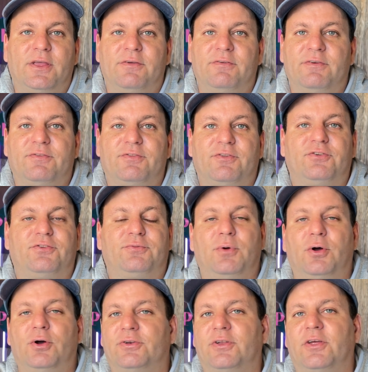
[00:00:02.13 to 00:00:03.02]
even if there's
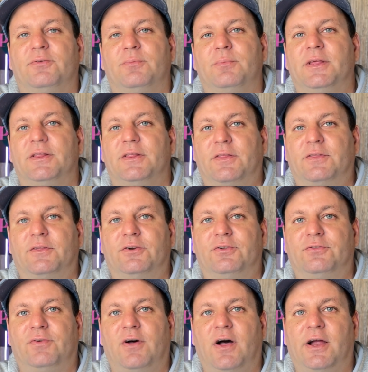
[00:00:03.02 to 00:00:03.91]
smoke doesn't mean that
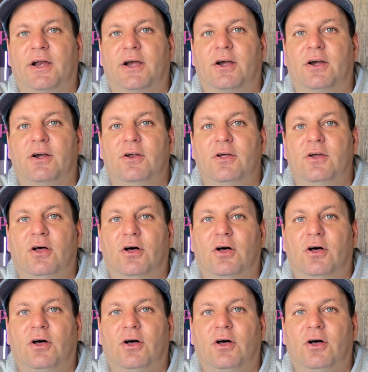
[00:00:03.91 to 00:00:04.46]
there's fire.